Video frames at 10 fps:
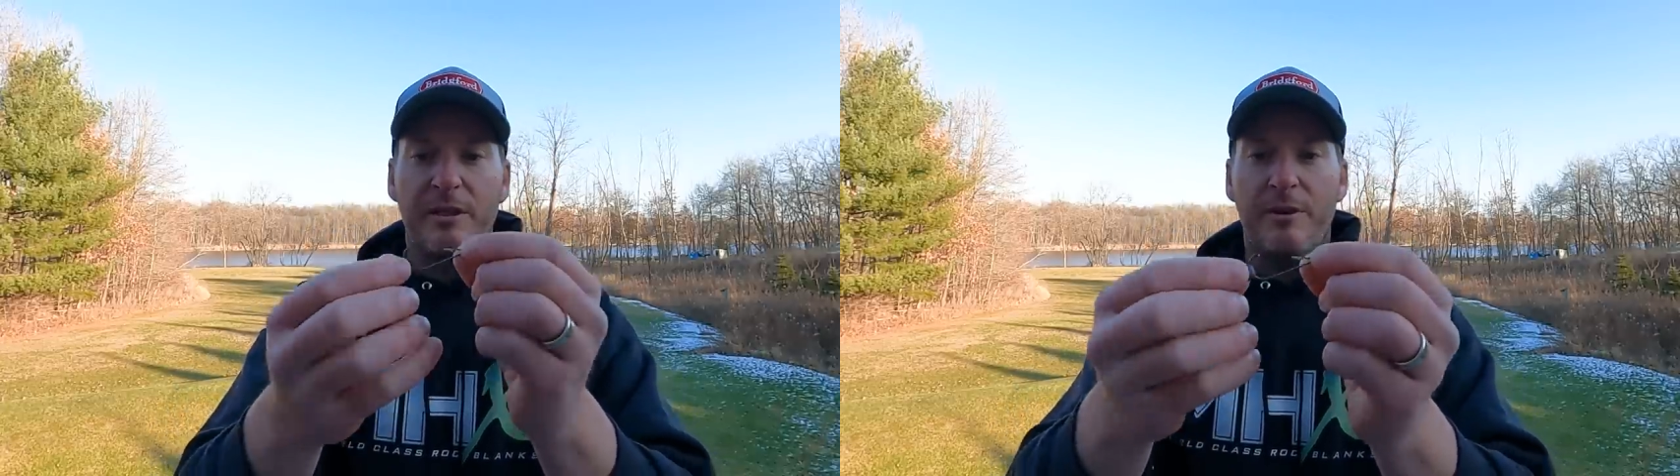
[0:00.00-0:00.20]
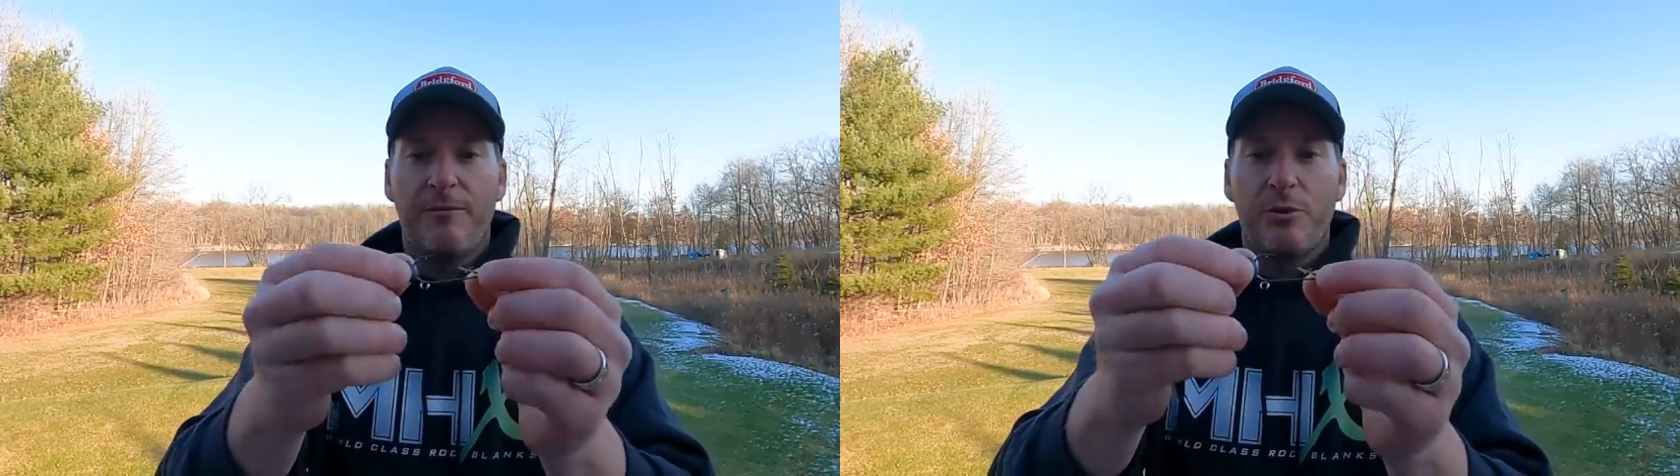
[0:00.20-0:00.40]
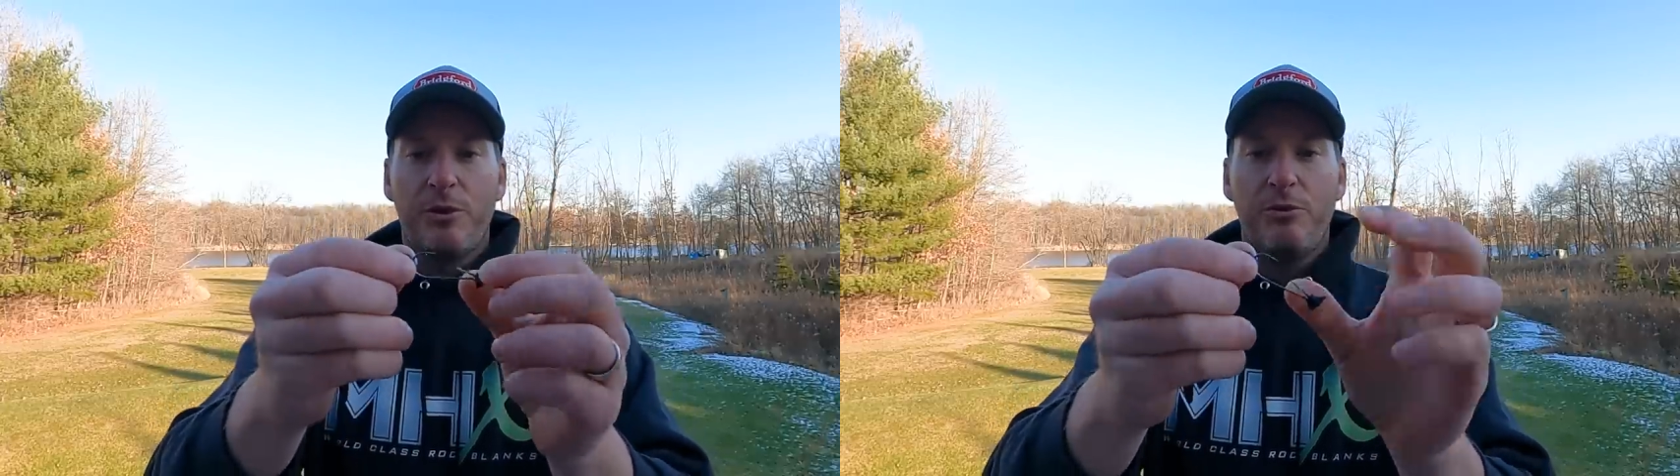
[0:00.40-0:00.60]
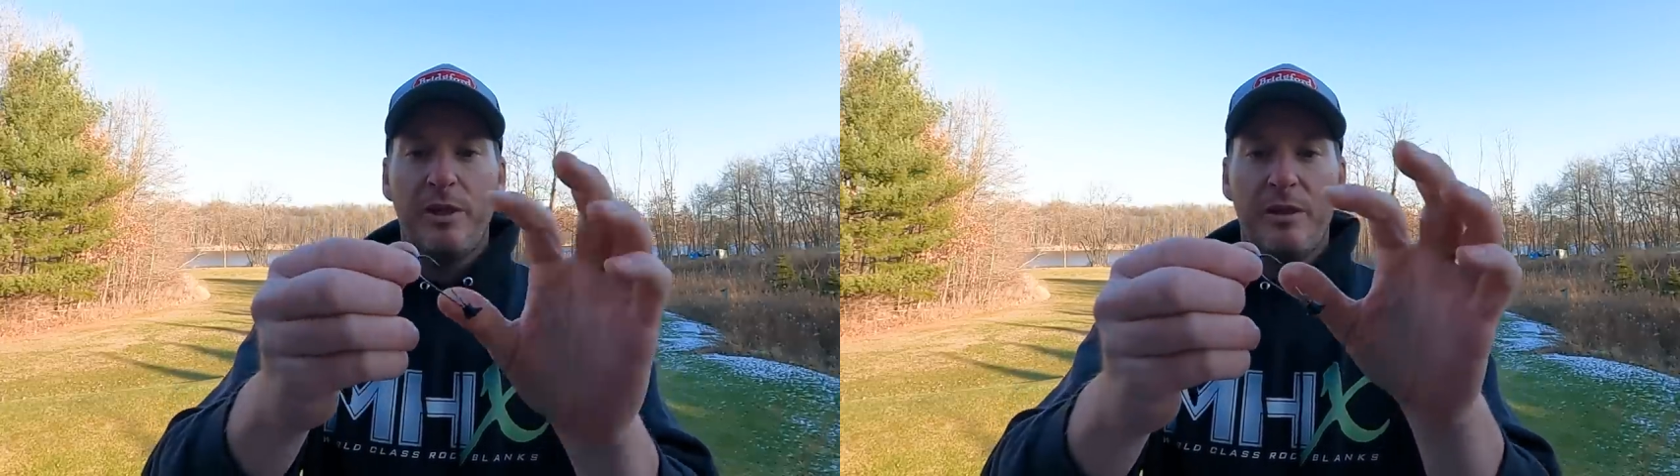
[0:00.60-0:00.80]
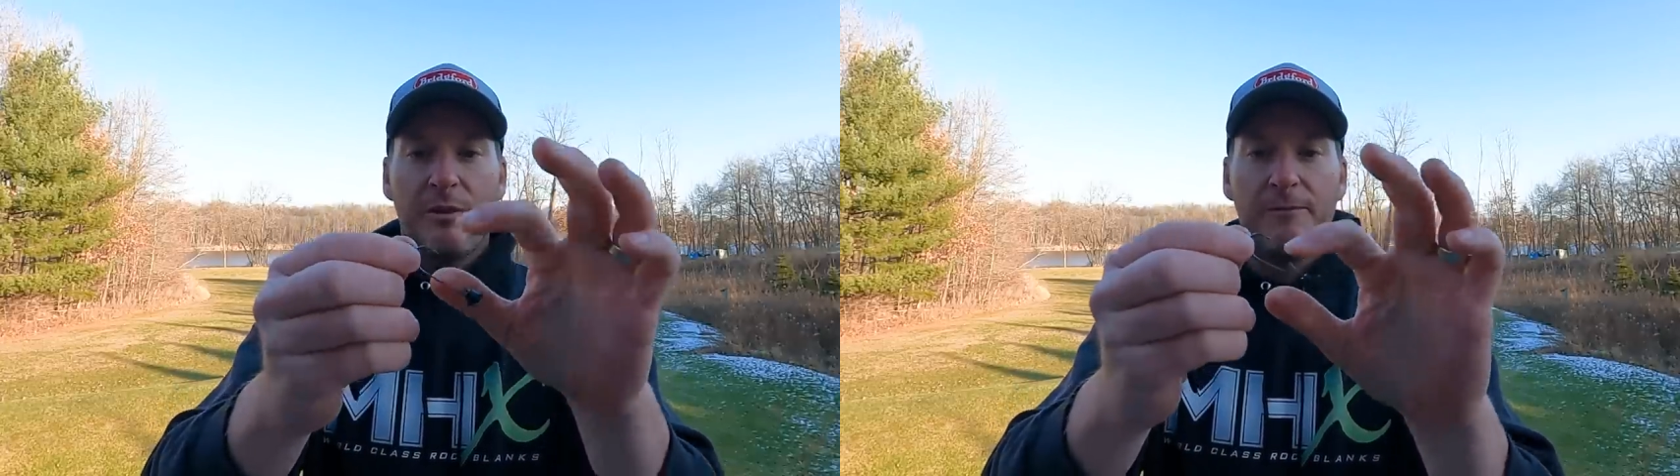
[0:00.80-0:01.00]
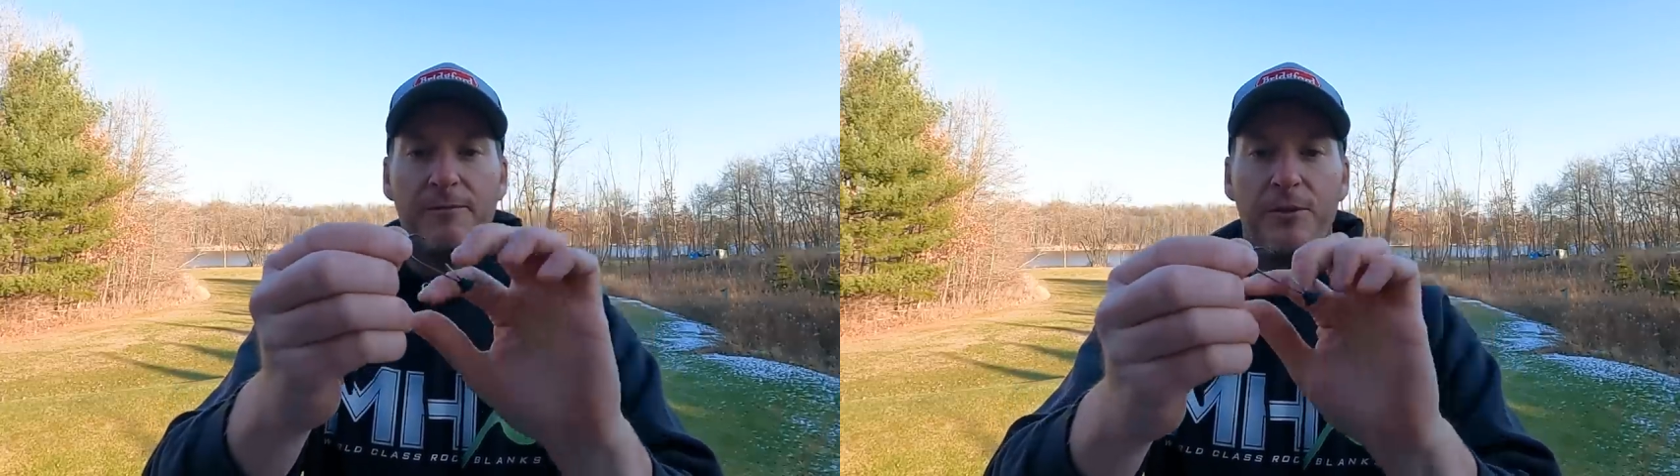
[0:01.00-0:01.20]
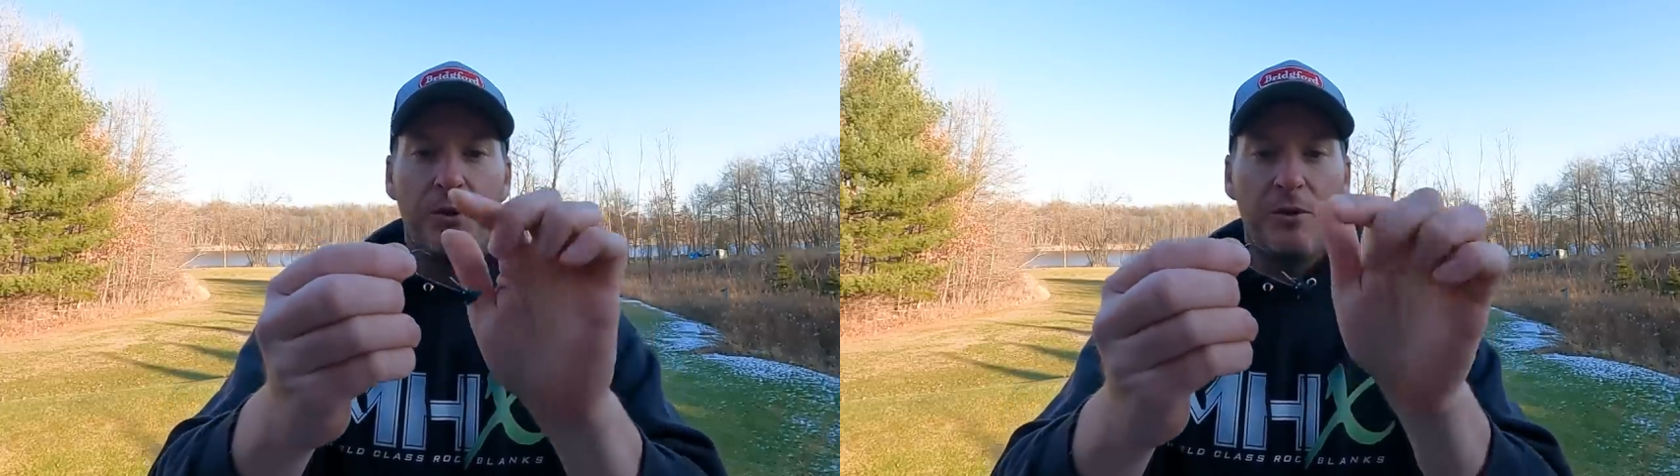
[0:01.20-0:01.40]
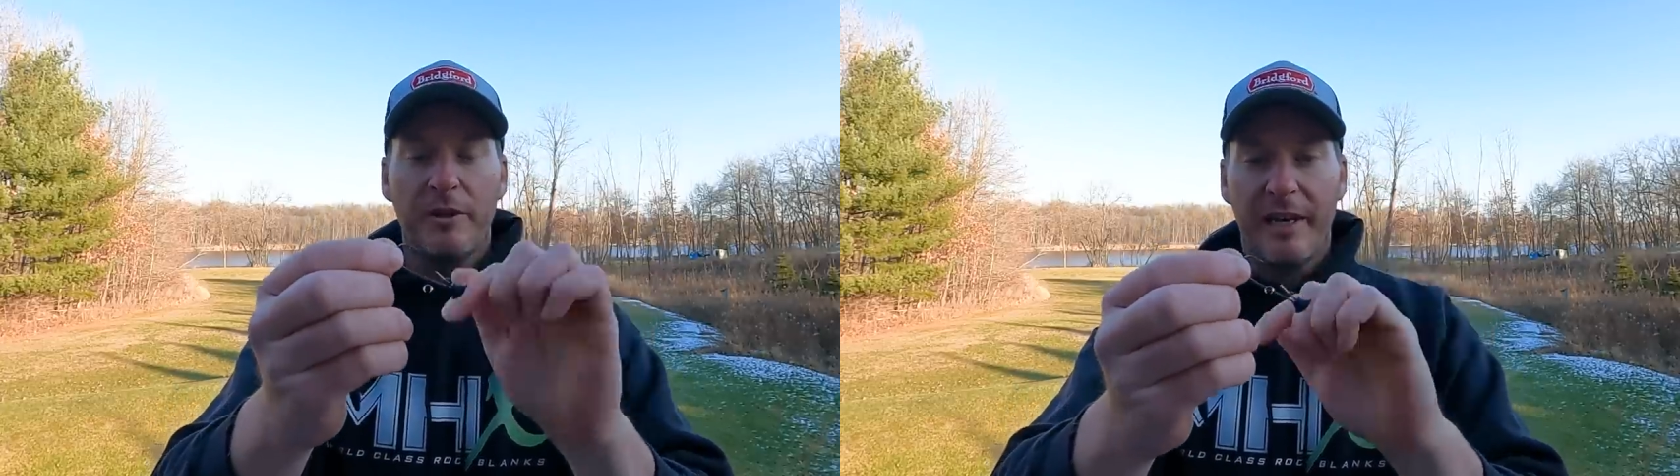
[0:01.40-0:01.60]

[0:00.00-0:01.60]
and therefore you get the full